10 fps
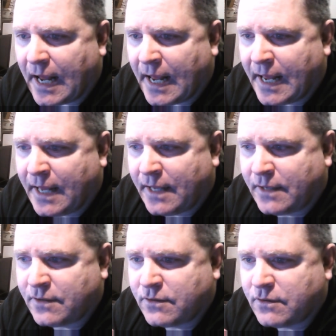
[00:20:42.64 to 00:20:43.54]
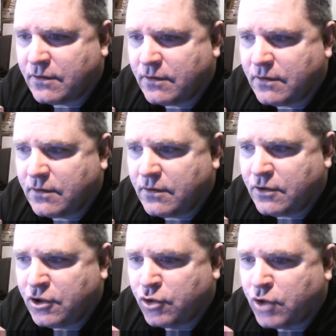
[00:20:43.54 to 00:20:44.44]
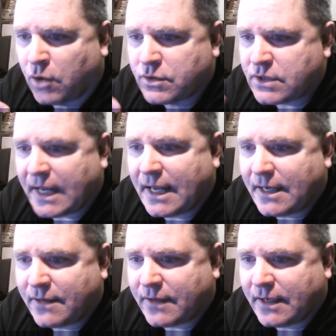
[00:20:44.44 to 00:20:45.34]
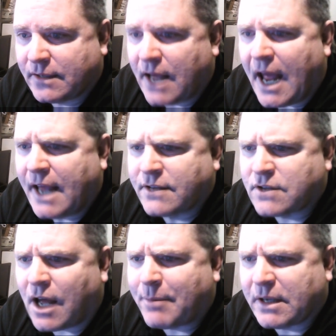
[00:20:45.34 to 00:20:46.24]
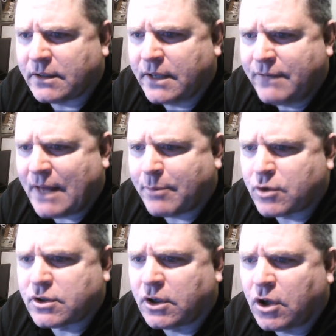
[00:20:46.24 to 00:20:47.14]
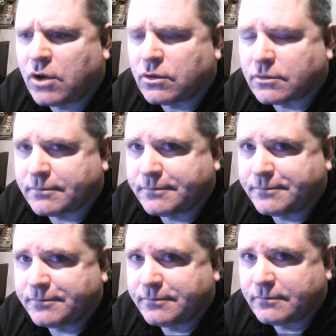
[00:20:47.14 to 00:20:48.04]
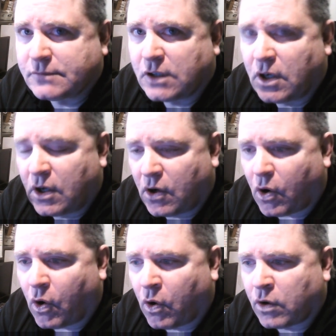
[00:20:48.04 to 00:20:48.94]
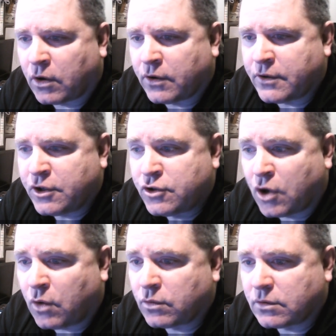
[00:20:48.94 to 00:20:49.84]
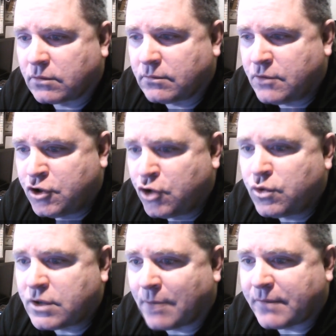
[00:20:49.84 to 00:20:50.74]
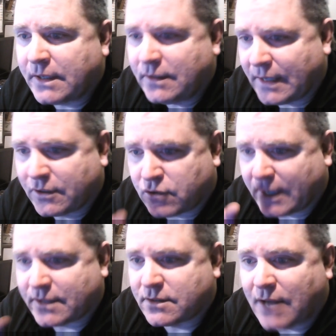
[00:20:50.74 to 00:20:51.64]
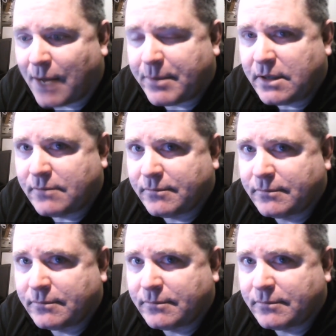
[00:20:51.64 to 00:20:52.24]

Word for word: and you don't say anything, hey, stop it, leave that person alone. Or you don't do something like try to stop it,